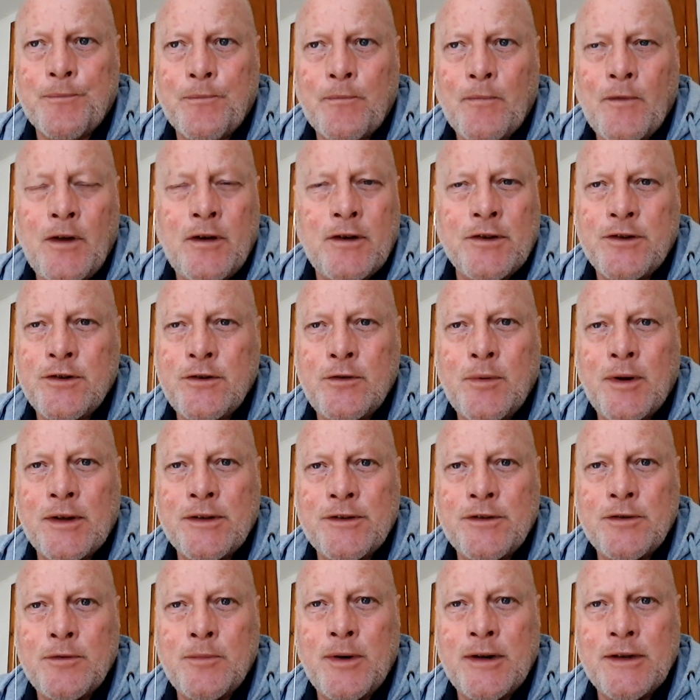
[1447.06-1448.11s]
I do
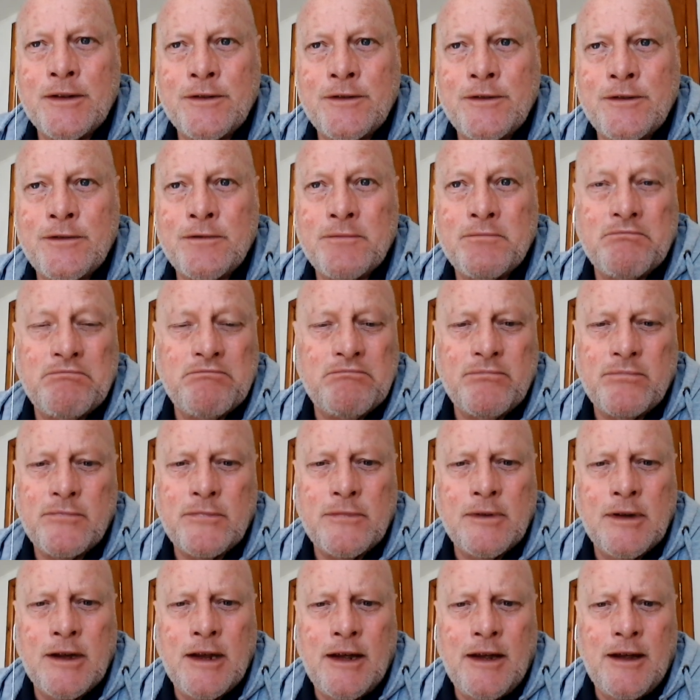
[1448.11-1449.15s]
one-to-ones,
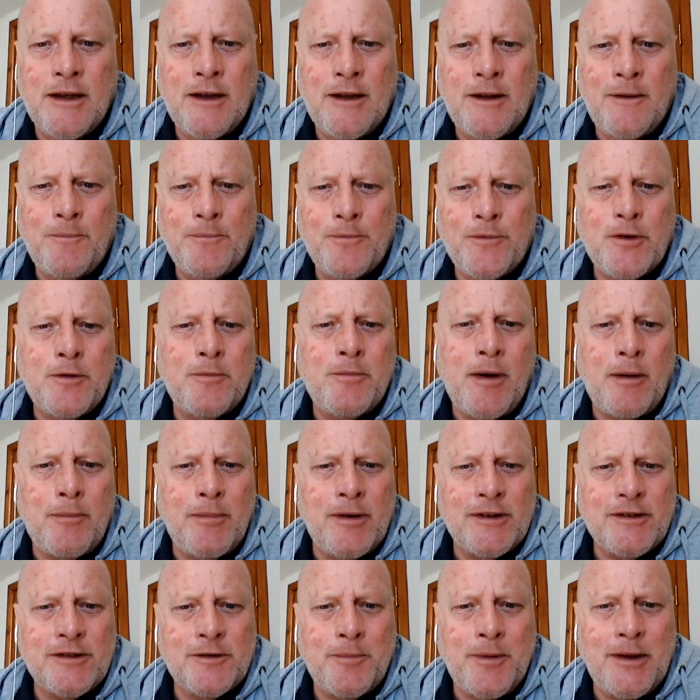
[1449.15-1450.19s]
do
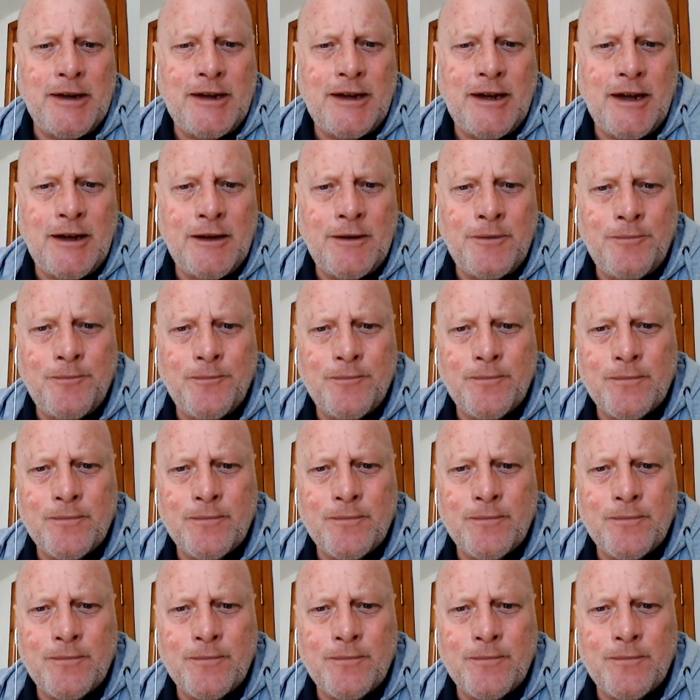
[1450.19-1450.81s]
public speaking.